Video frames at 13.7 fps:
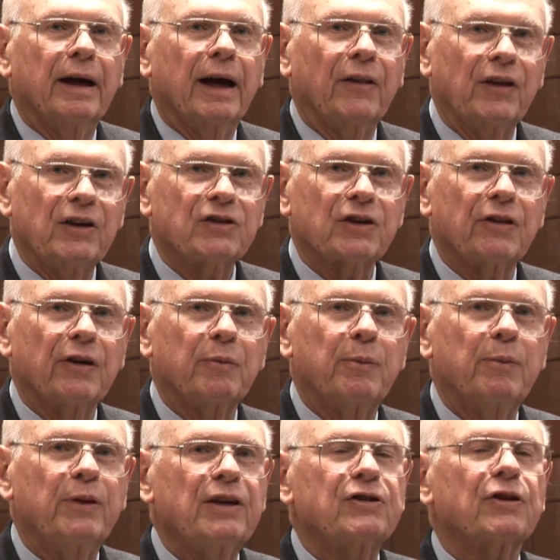And these are
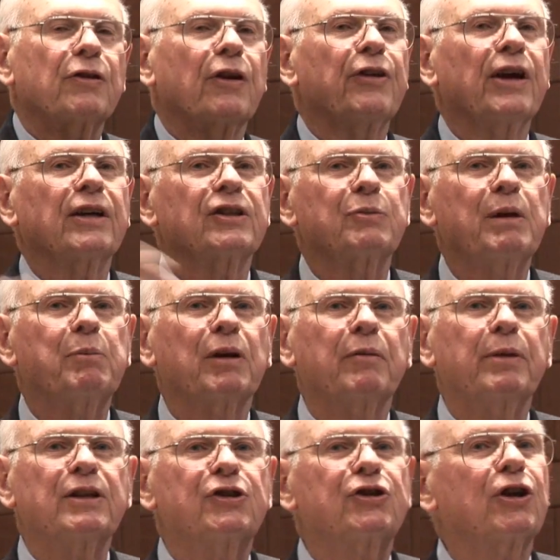the things people have
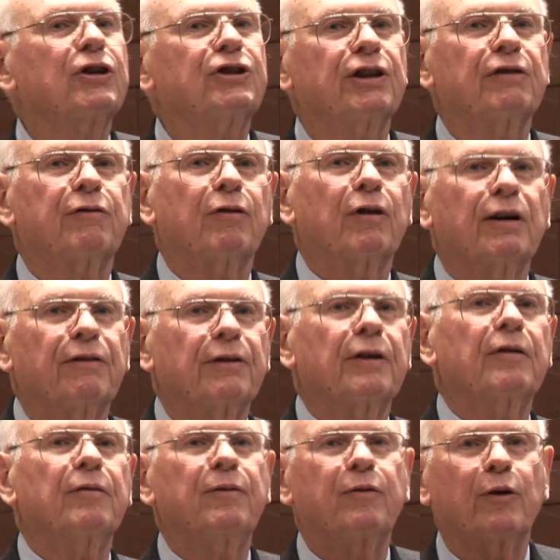been searching for
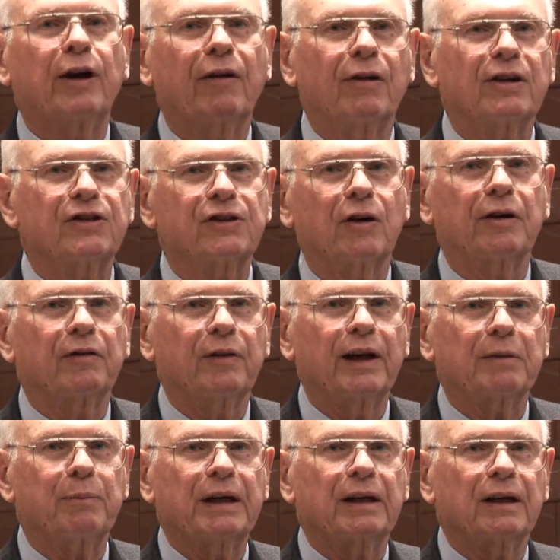forever. It's sort of
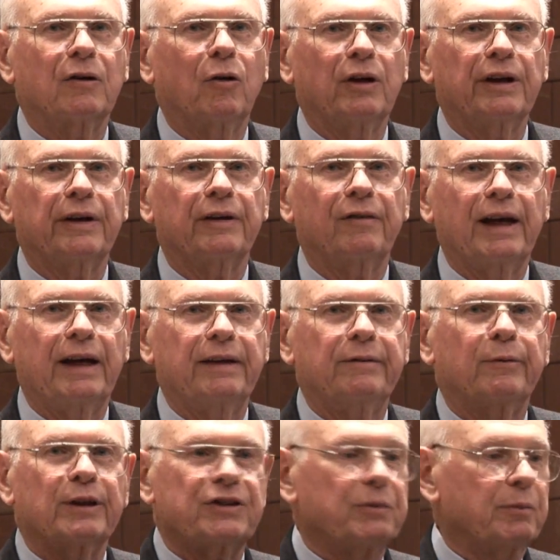like making gold out of
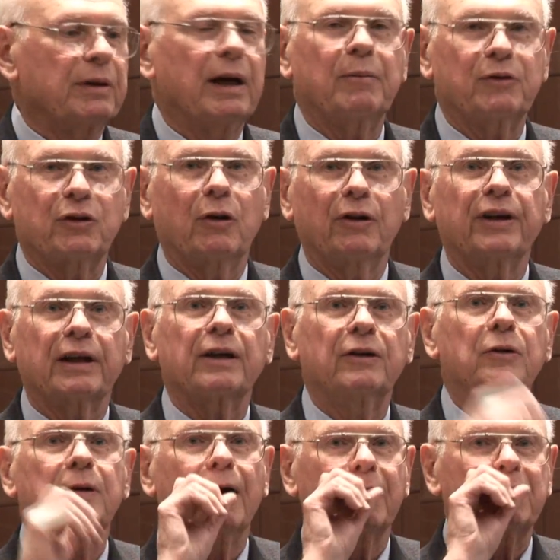lead, which I'm told they can
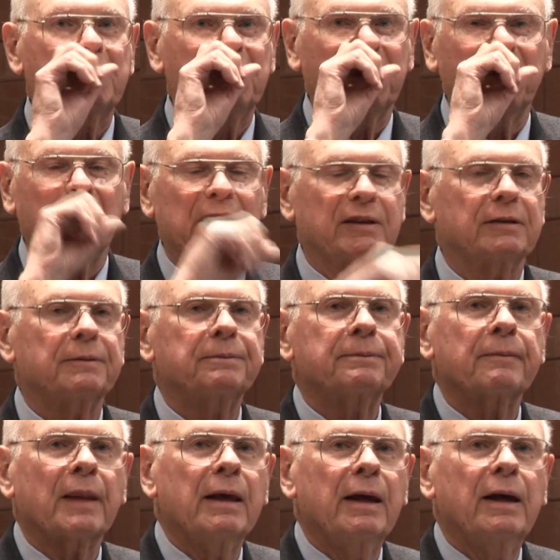do now too if they want to.
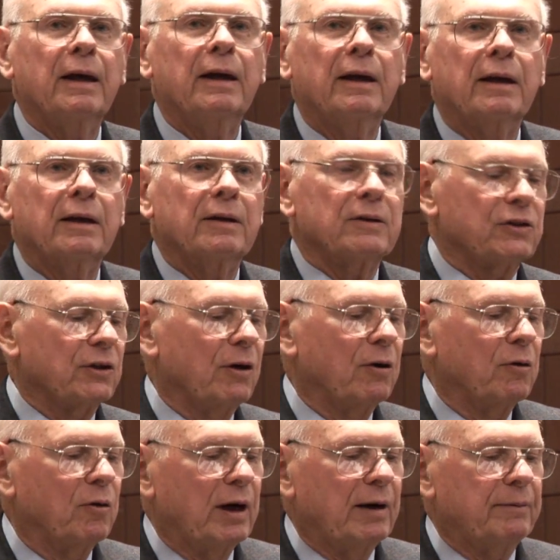
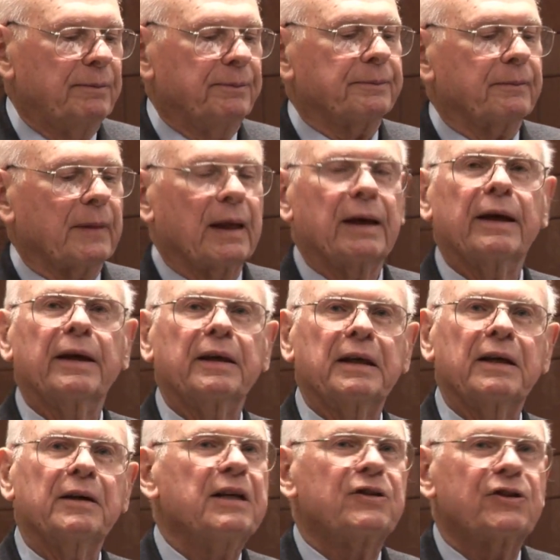So
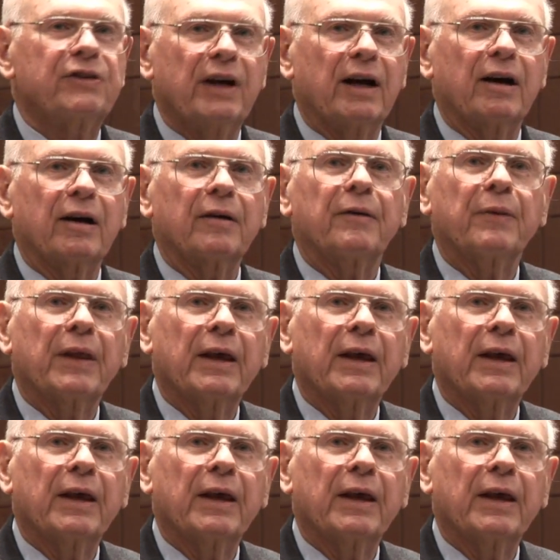it's there.